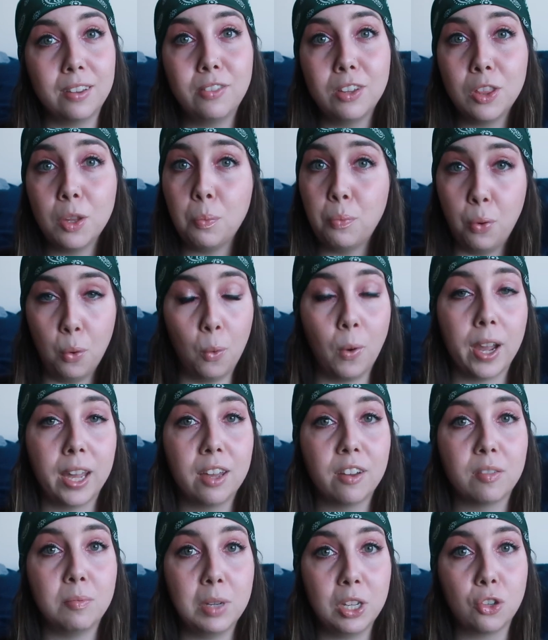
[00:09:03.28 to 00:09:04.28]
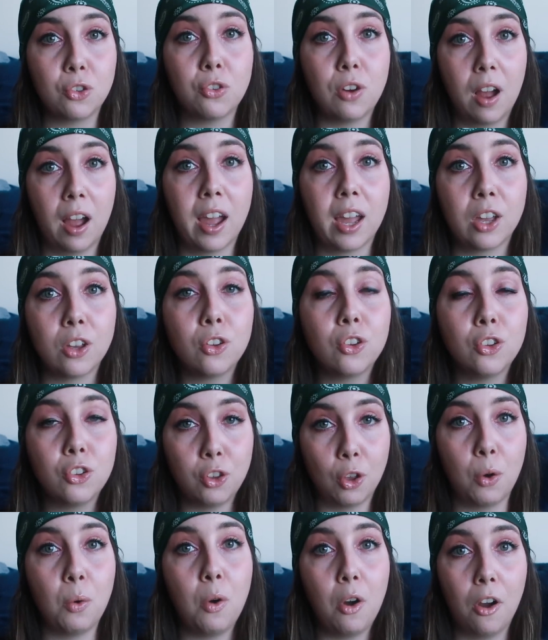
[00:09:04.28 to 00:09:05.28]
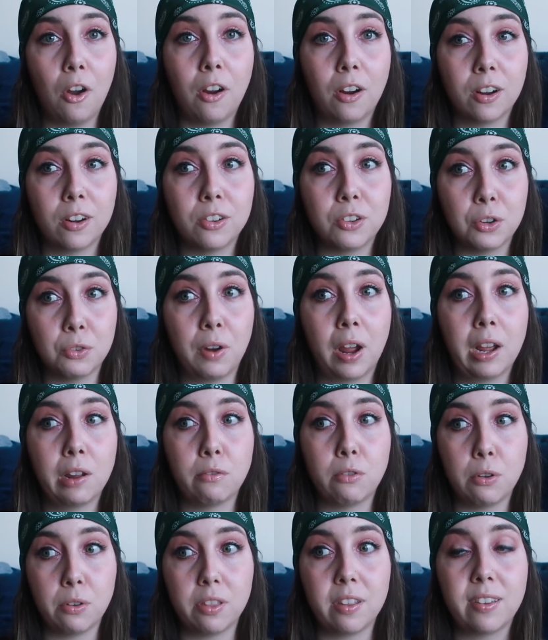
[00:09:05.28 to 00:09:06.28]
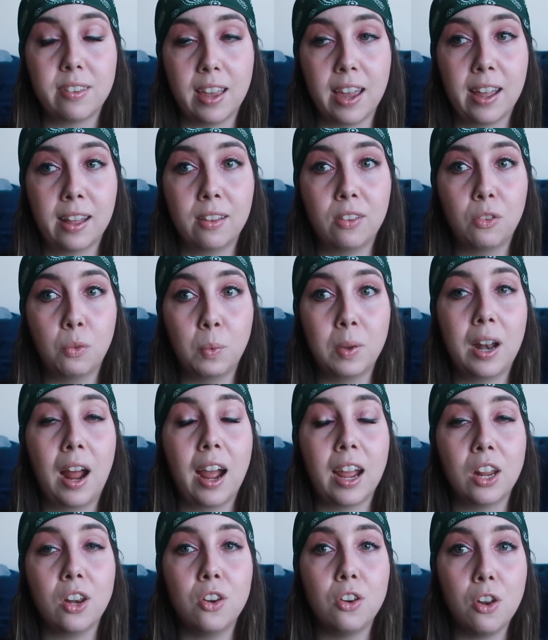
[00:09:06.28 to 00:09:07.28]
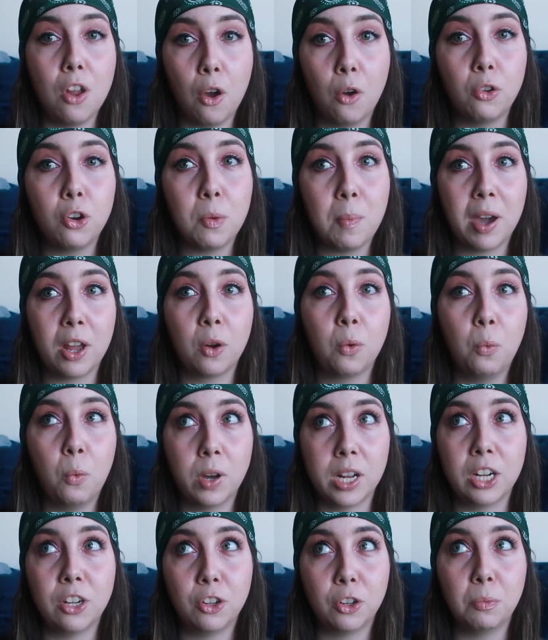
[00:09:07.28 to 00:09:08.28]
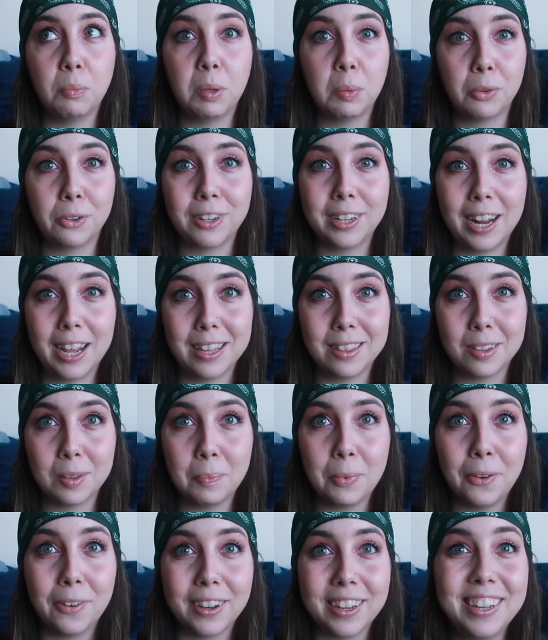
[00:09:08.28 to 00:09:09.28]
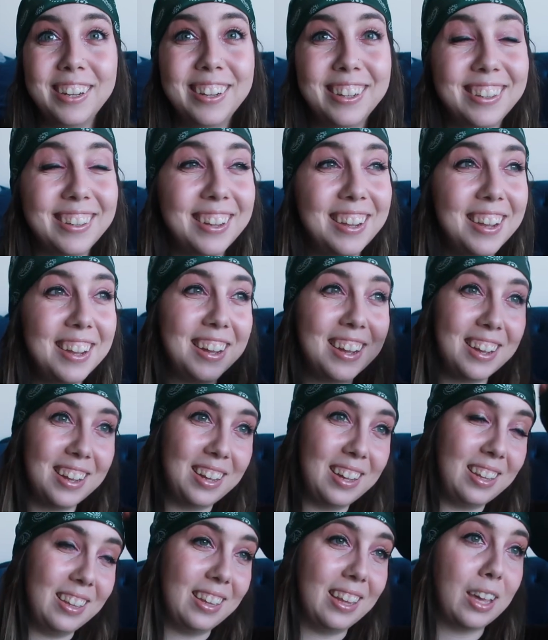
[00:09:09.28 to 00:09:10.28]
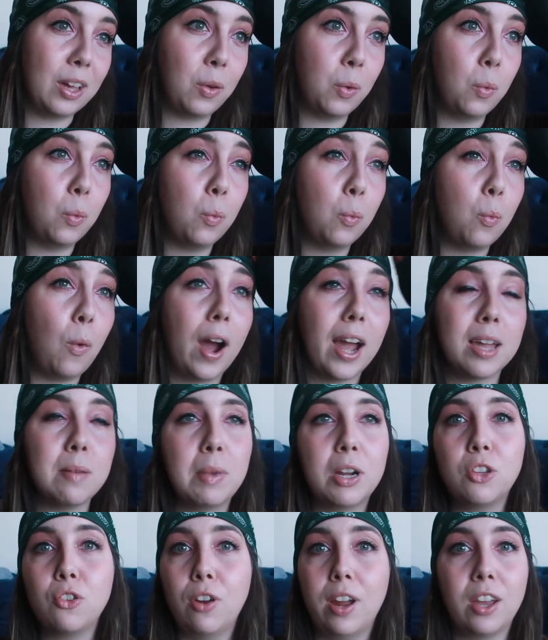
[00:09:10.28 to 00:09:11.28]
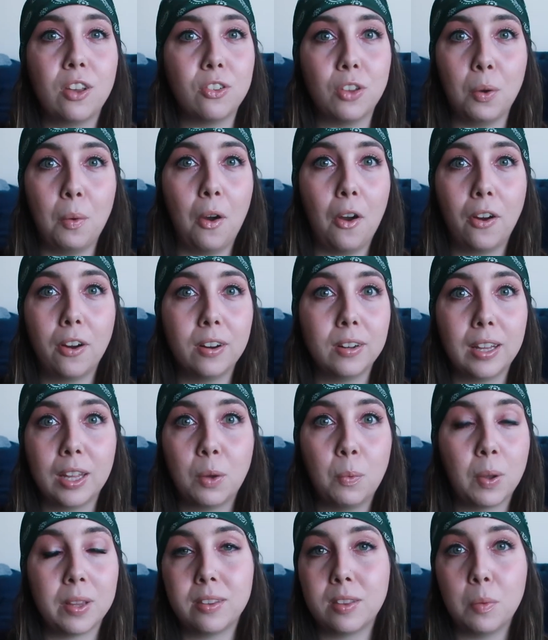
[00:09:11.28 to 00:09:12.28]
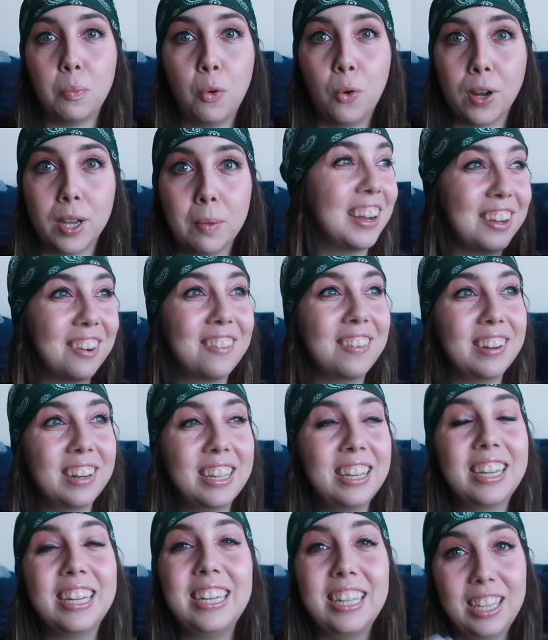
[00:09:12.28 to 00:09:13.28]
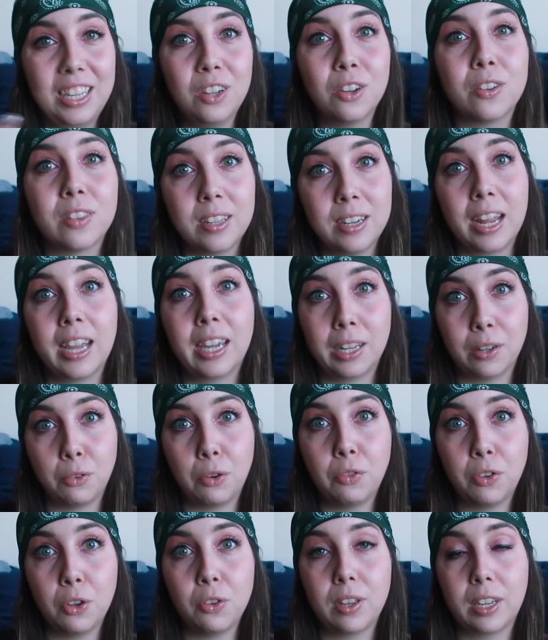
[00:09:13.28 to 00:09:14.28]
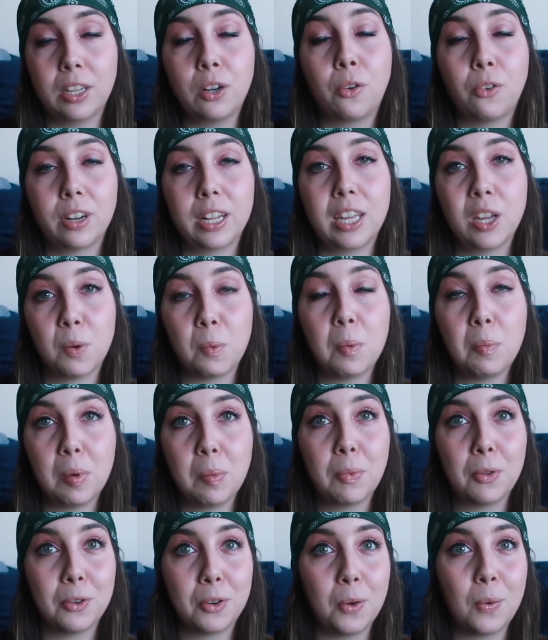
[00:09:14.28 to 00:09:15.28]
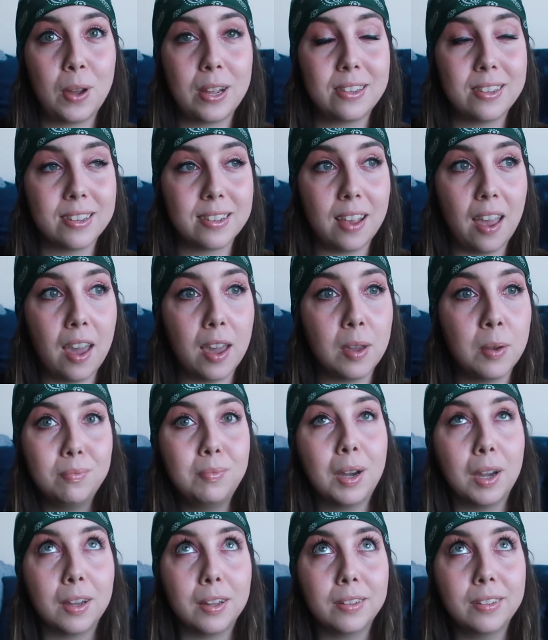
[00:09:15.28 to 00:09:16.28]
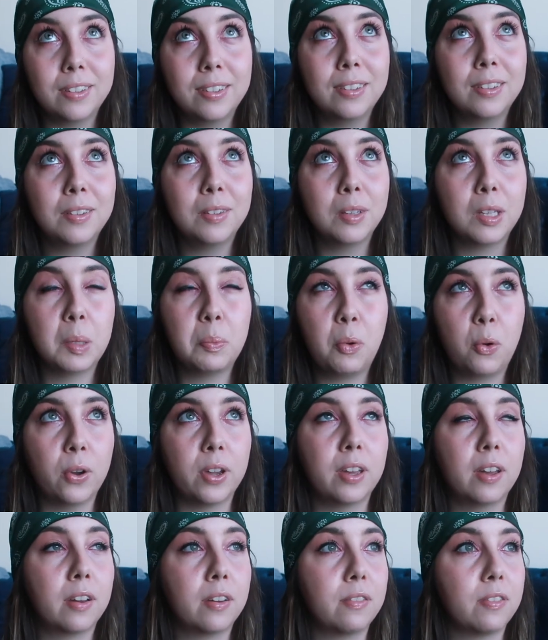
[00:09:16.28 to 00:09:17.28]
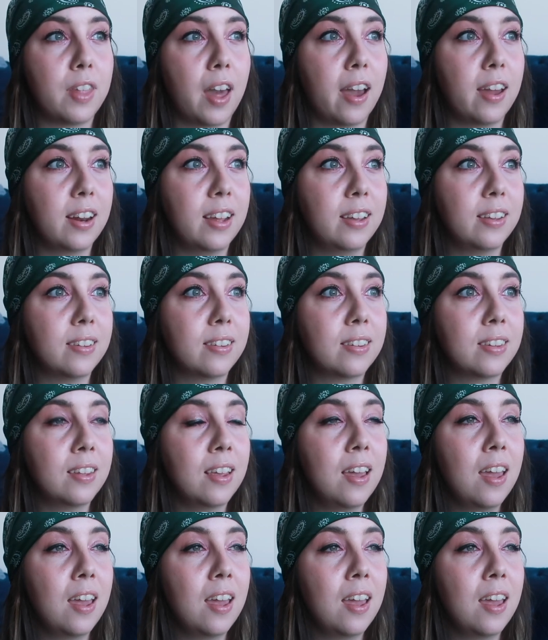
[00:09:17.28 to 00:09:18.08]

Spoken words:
even the point of me trying so hard to write Ruthless Ends when I know no matter what I do, people are gonna hate this book? Like, why am I trying so hard? Like, what's the point? I already can hear the negative reviews. I can already hear what people are going to say. But the point of that is